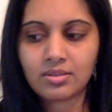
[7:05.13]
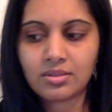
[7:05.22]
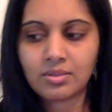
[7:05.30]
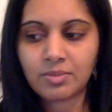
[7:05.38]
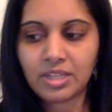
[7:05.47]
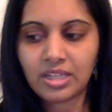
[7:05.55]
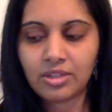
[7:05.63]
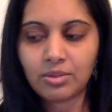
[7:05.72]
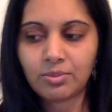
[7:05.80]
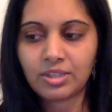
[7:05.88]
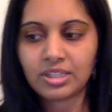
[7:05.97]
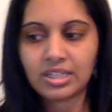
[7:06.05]
depleting your
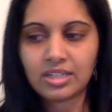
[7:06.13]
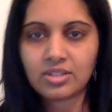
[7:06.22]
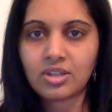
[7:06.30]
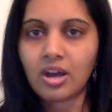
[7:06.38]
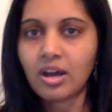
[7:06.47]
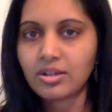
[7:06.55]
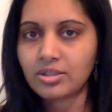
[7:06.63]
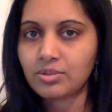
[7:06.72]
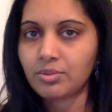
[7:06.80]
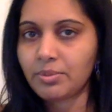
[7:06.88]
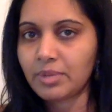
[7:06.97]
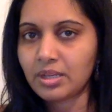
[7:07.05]
ability to talk to
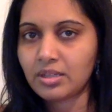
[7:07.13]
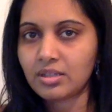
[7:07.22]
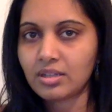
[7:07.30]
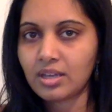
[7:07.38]
women